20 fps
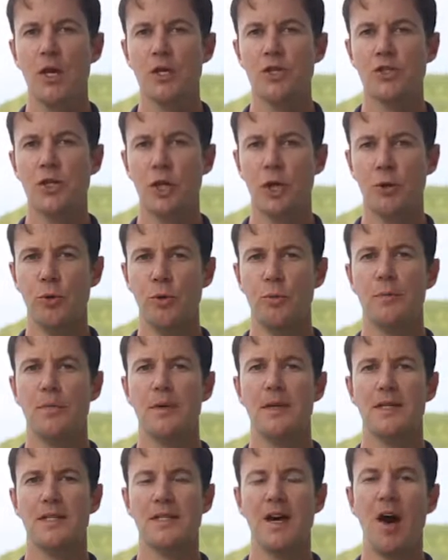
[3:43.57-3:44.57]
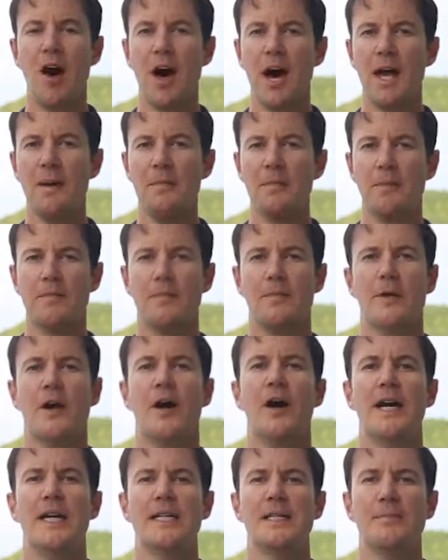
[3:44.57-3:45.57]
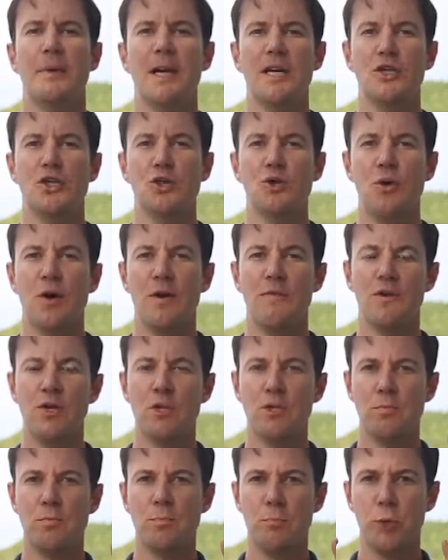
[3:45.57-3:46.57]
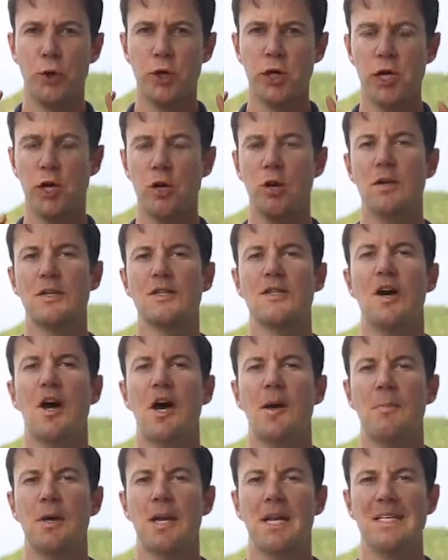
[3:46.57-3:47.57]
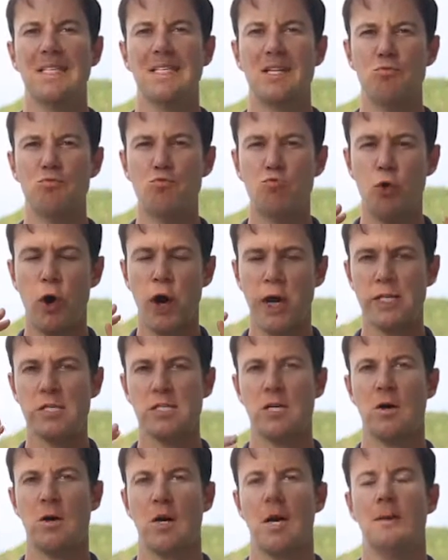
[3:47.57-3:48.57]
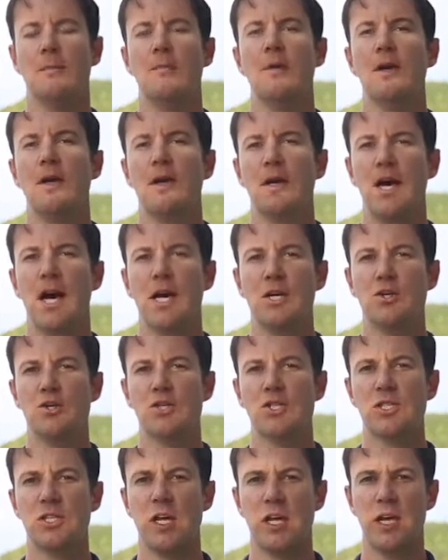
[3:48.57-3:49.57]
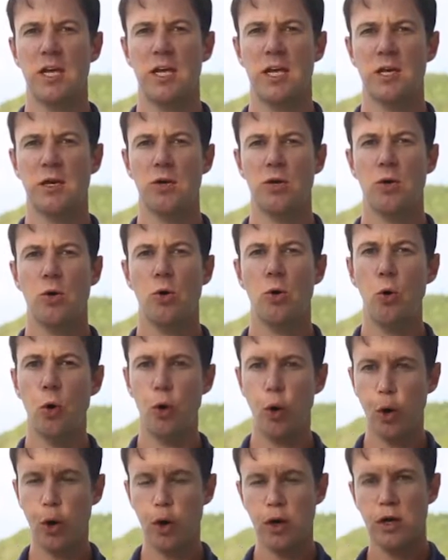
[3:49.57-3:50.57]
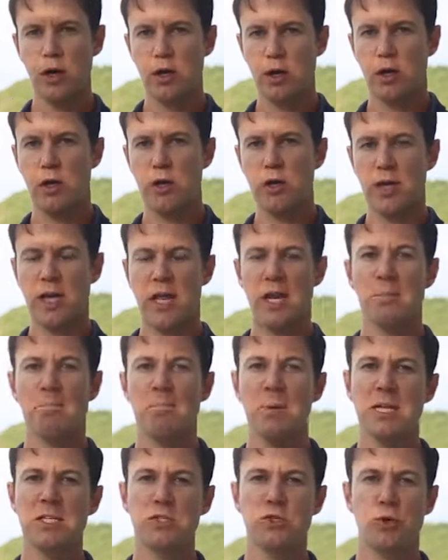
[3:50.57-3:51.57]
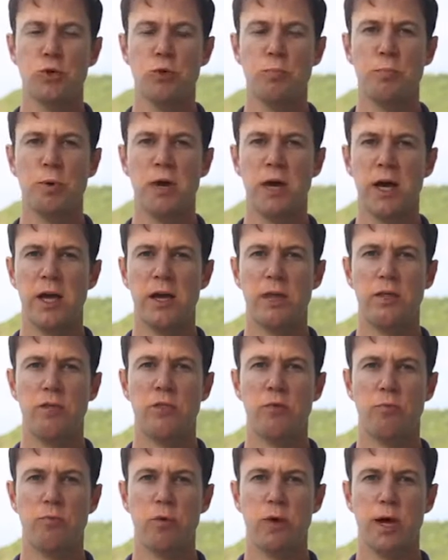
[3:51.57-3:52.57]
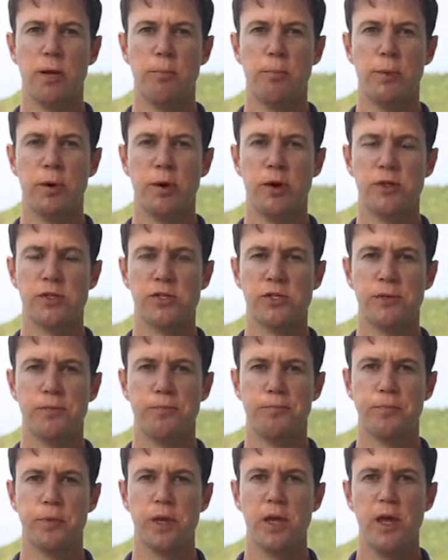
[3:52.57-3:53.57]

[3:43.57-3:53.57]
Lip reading: So time, guys, make sure if you're putting a lot of time in, it's the right time and you're studying or you're getting mentored by the right person.